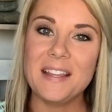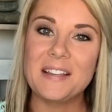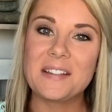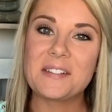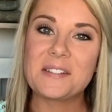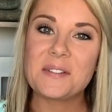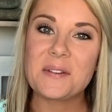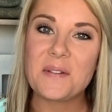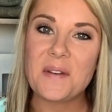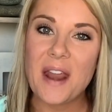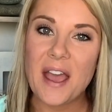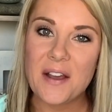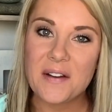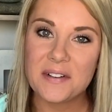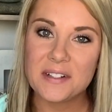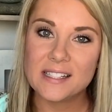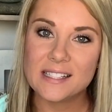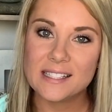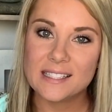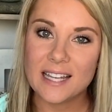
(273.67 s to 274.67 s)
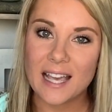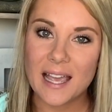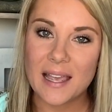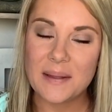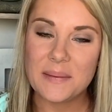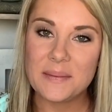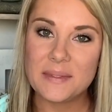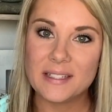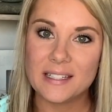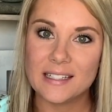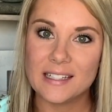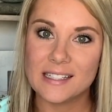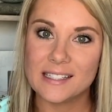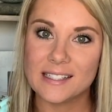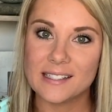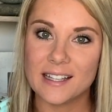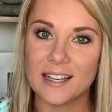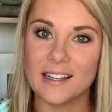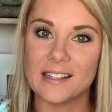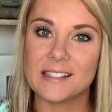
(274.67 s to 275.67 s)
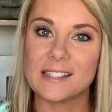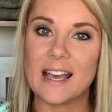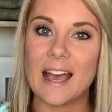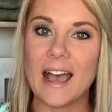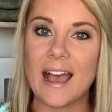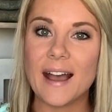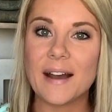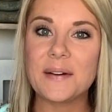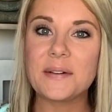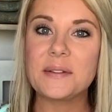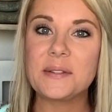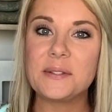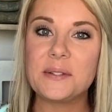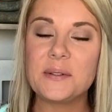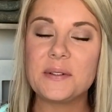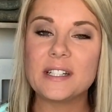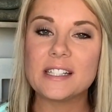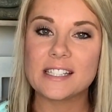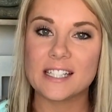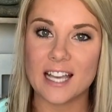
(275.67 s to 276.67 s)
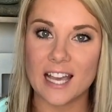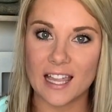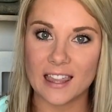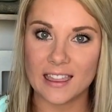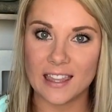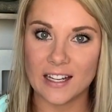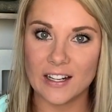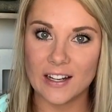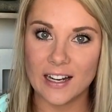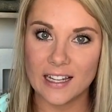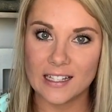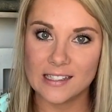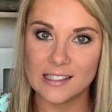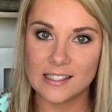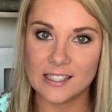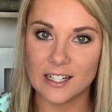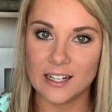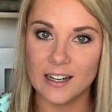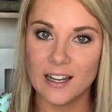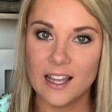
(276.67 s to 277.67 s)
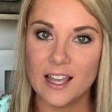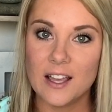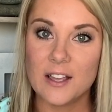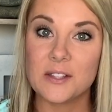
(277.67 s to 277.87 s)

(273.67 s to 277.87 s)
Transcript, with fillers: So now it's time to discuss how students got their answer.